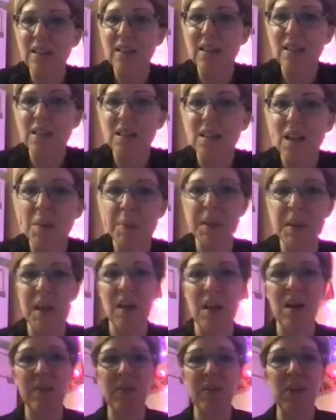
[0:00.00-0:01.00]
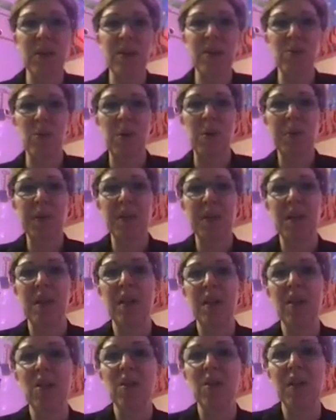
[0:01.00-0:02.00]
The Sapi ivories represent
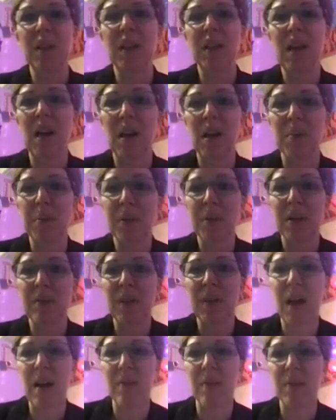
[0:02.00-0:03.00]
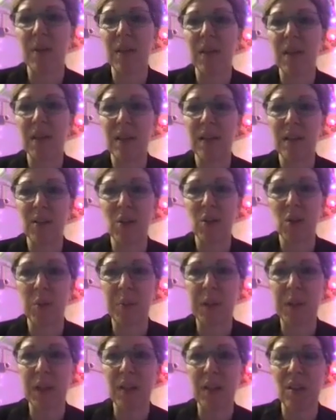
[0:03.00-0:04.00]
a unique hybrid of African and
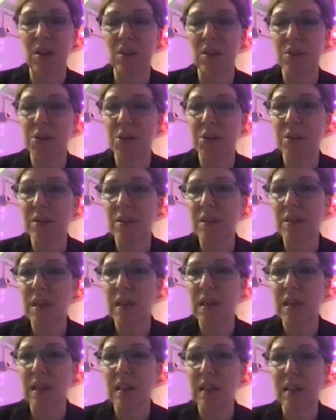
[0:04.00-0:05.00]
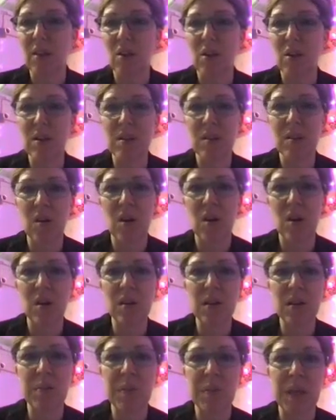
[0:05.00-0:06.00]
European cultures. The artist
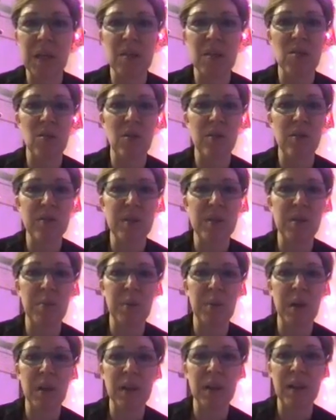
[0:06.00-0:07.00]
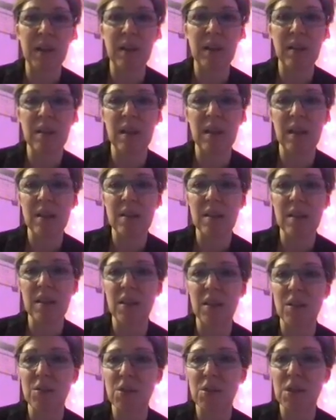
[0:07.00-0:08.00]
called the Master of Symbolic
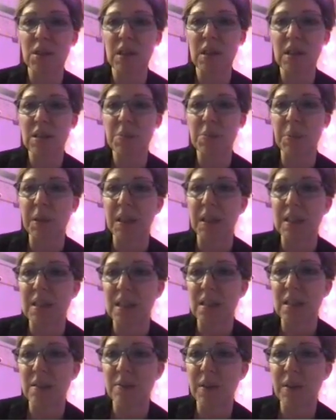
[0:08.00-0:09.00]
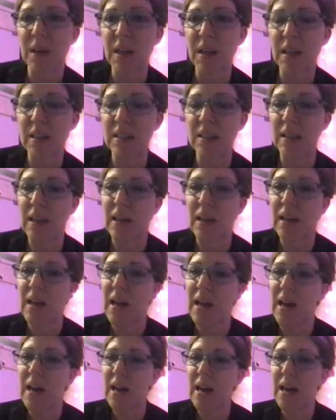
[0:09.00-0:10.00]
Execution has been identified
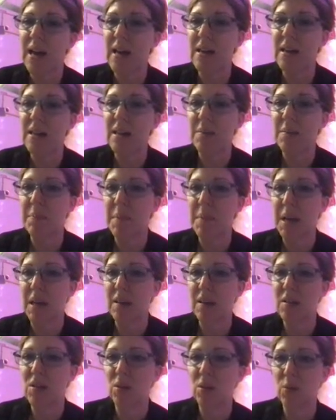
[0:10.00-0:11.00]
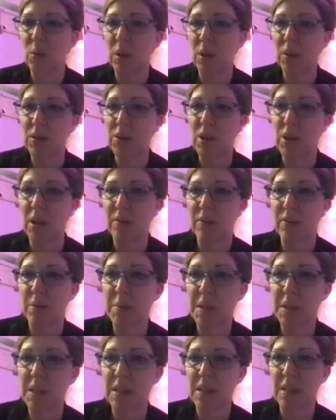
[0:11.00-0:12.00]
as a master workshop
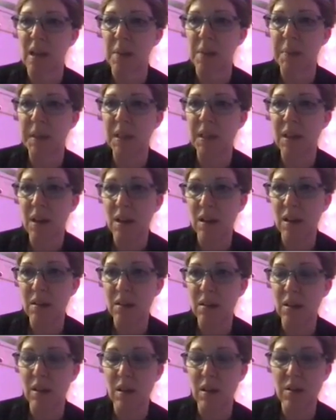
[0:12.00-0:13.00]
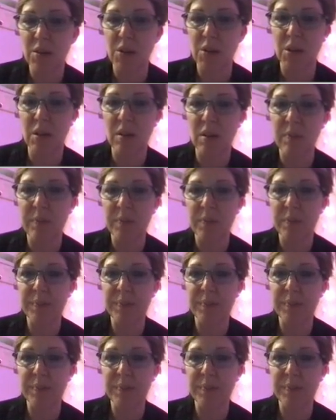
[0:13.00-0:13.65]
from the Sapi culture.